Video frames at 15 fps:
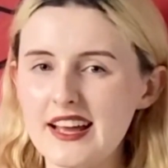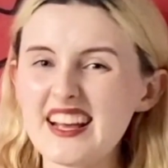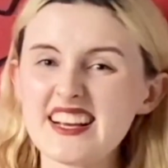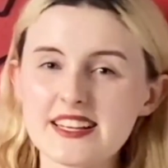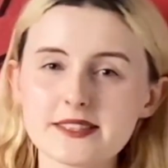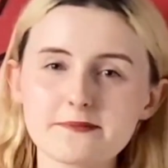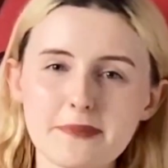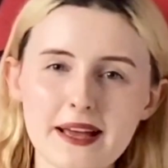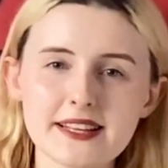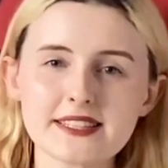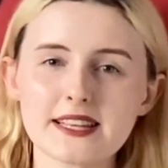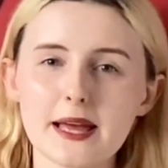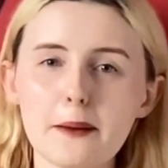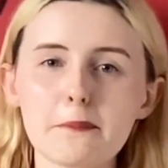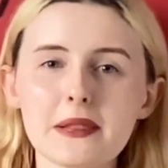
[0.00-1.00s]
He is
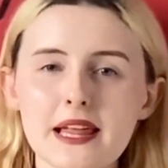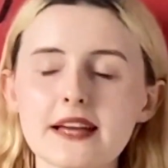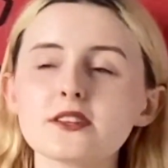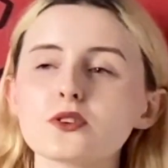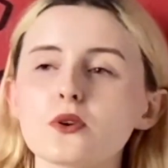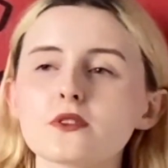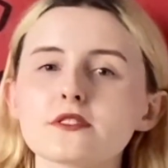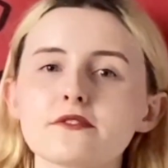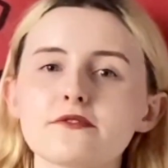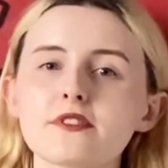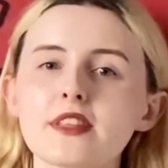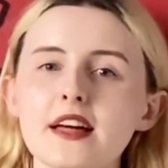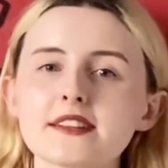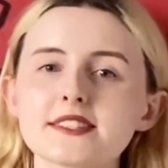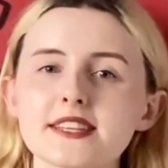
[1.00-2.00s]
basically a placeholder for
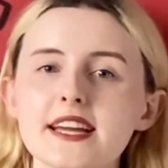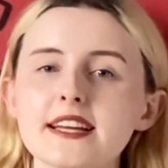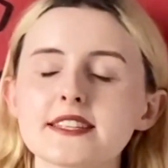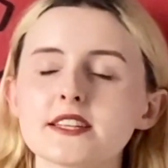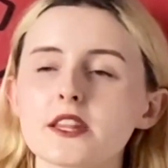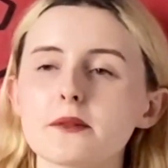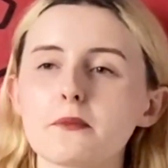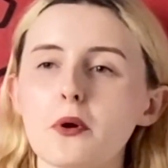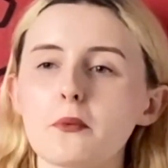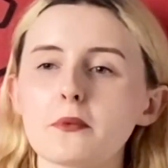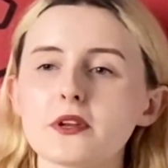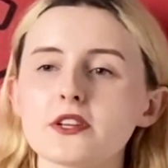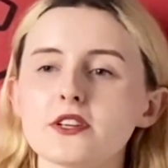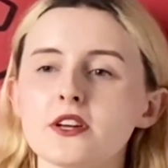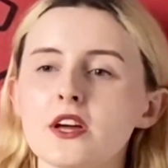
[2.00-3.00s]
that seat at the
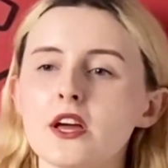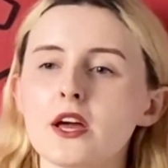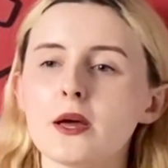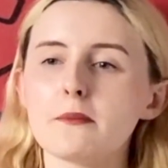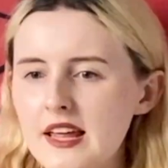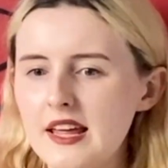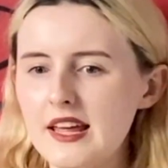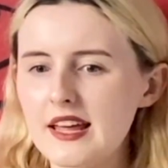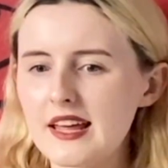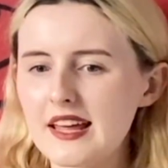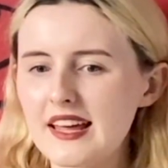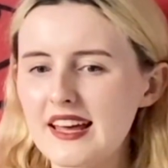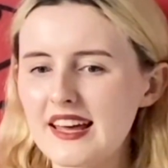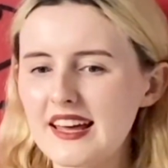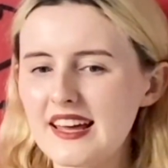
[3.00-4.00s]
moment.
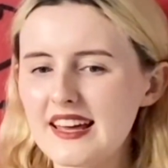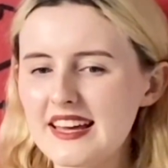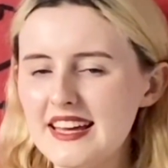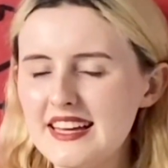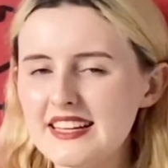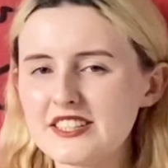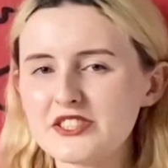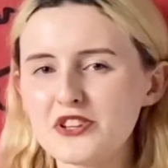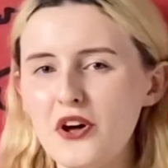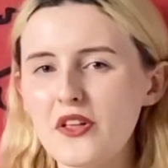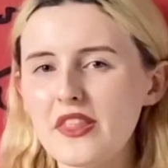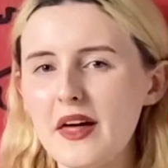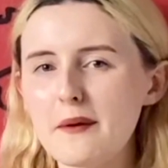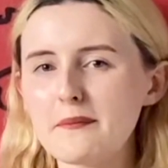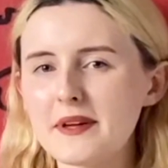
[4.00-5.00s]
He's
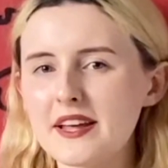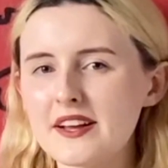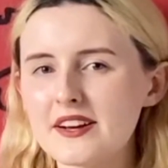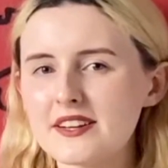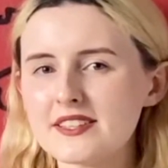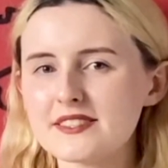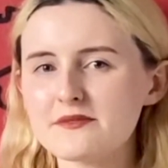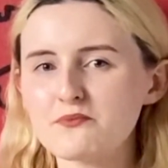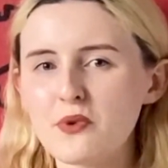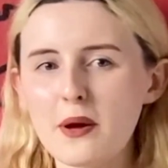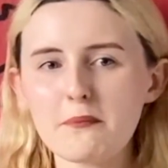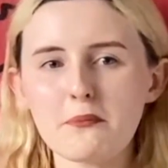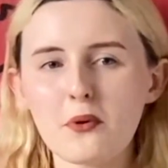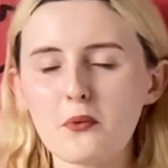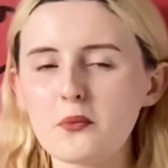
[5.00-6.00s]
not there because
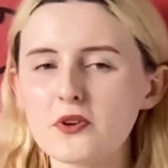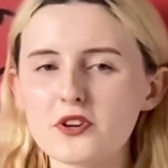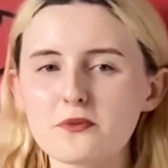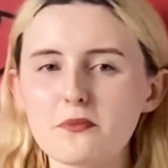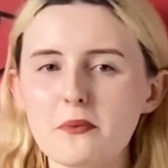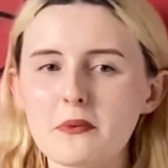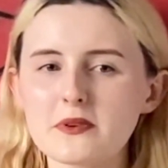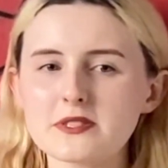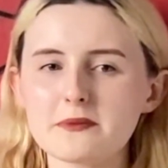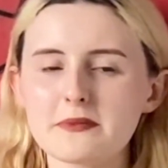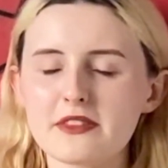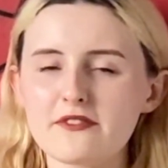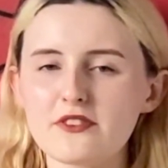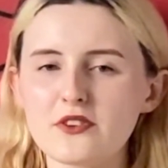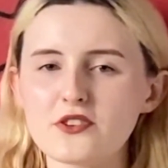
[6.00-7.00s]
Red Bull want to promote
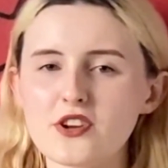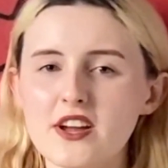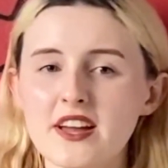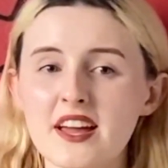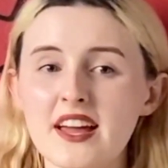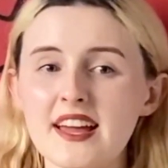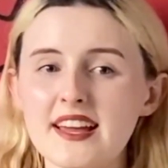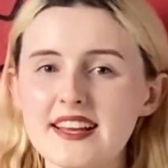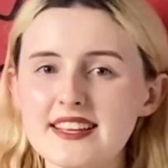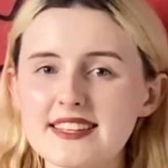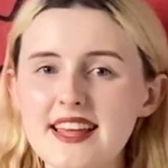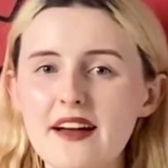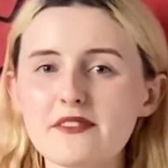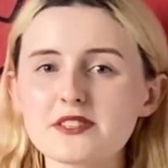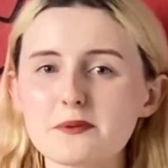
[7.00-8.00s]
him in the future. He's
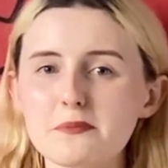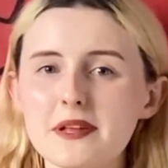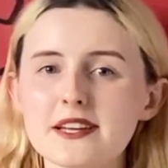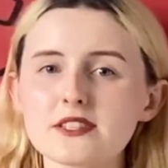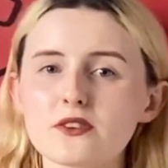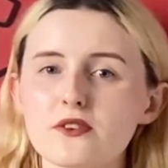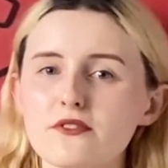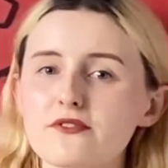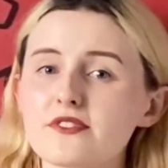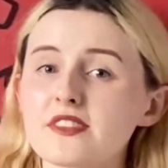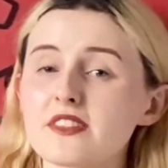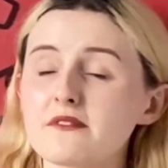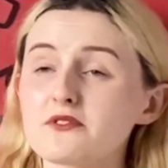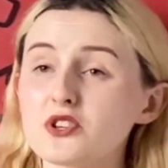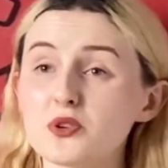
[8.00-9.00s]
there as a placeholder for
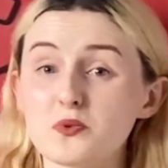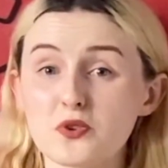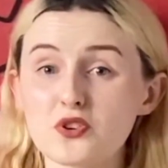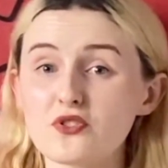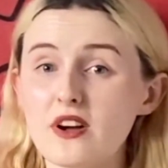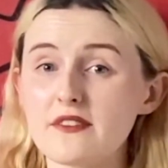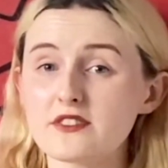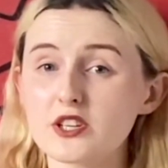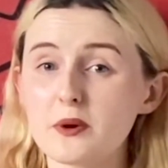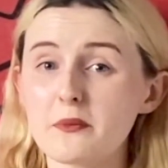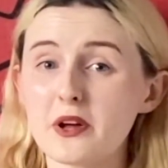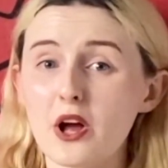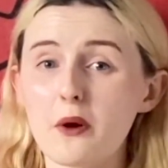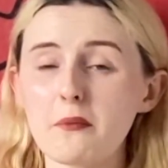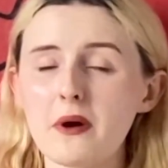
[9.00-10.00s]
the junior drivers
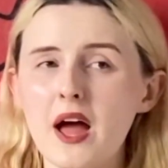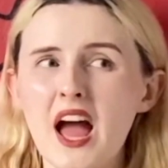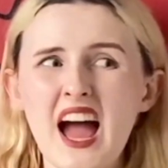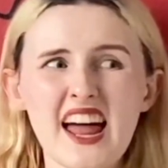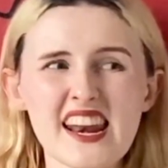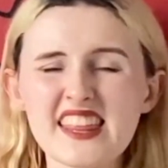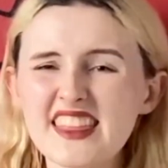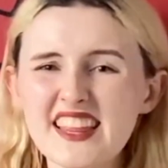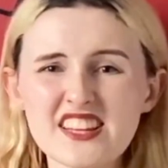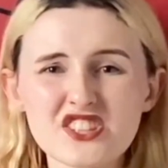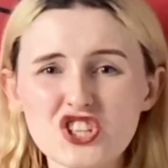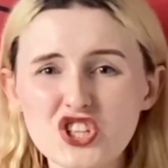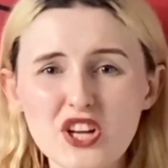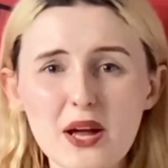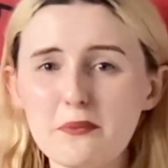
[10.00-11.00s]
coming up. And I think
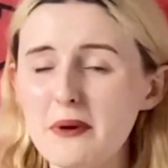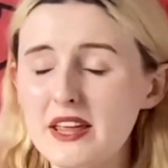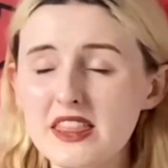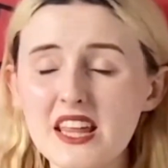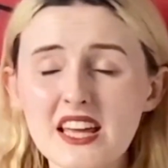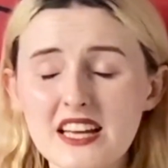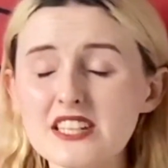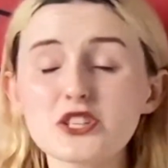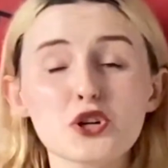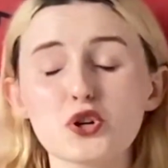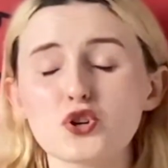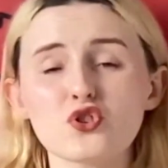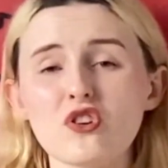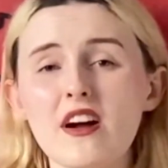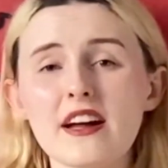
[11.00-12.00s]
that's a shame. I think he's a
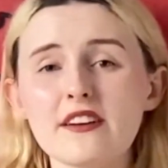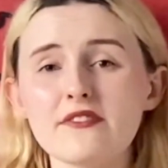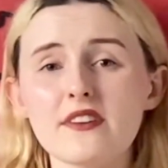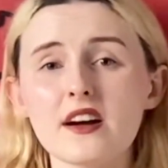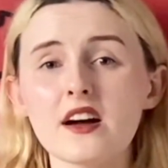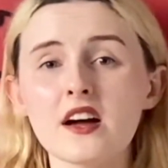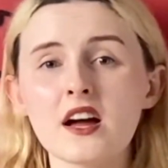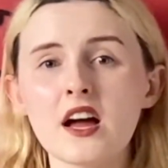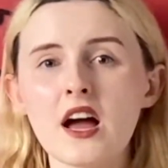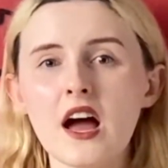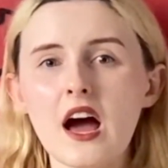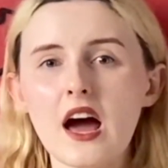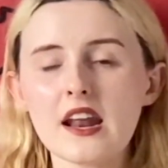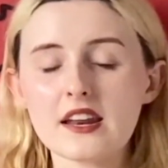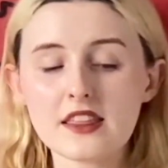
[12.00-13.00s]
good driver.
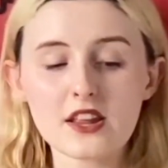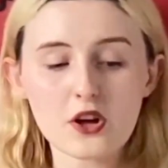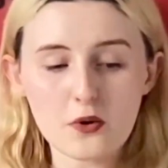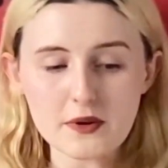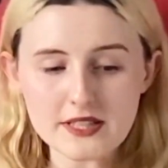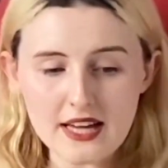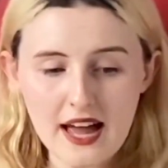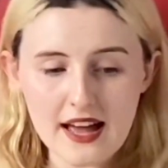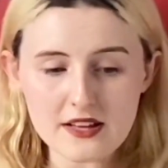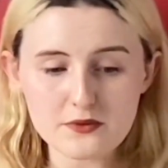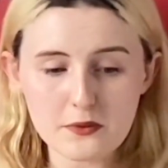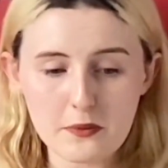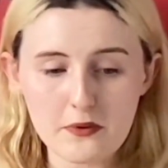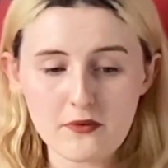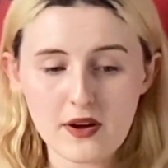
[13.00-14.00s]
And I think going to Haas
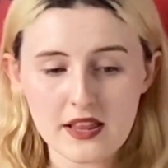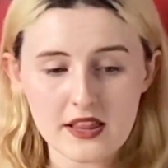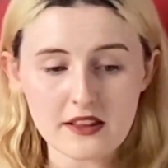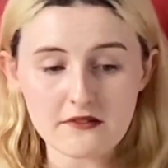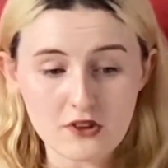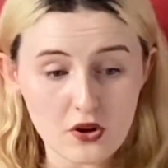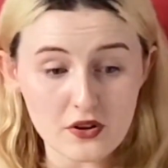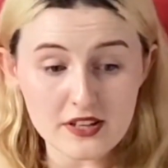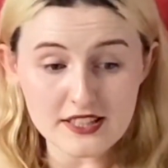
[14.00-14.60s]
would be really good.